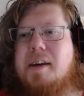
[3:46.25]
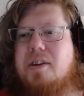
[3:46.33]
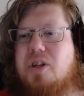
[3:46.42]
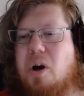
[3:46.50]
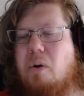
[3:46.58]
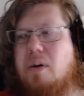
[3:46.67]

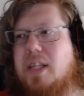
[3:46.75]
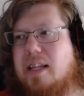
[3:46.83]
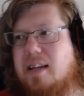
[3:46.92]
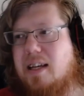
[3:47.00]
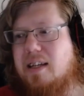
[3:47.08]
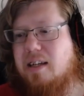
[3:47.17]
showing
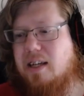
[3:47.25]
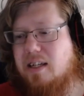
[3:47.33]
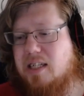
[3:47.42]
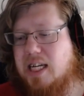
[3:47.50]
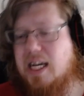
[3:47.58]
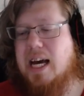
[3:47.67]
that
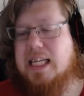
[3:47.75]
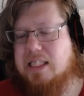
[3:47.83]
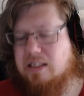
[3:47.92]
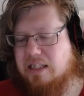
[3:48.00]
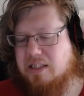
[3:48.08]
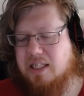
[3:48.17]
she has
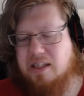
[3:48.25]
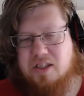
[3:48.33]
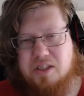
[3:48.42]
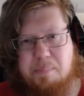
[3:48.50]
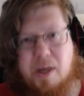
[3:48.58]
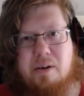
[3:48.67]
such an
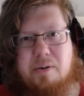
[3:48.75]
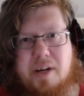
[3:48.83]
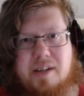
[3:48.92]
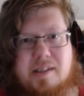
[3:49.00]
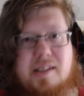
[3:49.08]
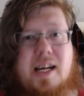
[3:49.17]

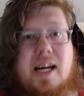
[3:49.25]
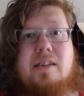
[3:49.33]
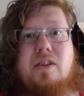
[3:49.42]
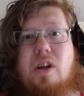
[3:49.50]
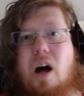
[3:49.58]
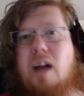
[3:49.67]
experience
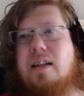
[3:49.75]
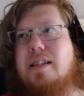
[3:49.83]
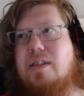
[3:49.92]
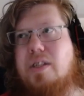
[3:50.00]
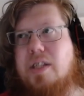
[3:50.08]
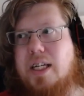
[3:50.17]
and
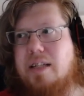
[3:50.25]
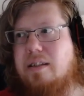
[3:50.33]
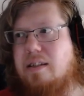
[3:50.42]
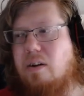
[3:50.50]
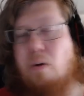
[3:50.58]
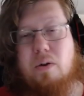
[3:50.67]
knowledge
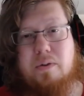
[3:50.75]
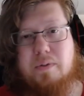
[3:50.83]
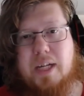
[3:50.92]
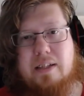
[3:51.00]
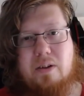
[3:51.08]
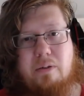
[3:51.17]
and all
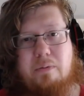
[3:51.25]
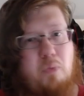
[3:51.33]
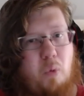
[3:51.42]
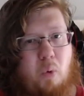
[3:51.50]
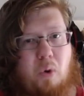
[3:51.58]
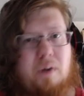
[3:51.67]
that of
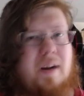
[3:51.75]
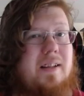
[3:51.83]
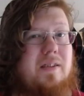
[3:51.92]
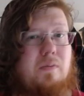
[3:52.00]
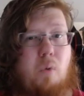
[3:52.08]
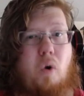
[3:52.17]
war
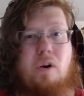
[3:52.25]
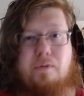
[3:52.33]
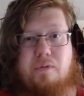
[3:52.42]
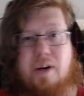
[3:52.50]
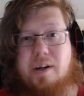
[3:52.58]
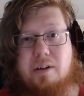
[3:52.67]
and
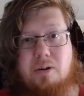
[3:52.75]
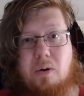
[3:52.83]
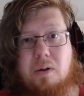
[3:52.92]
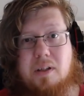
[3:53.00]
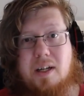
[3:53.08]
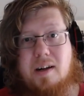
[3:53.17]
warfare and
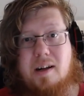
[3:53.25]
all.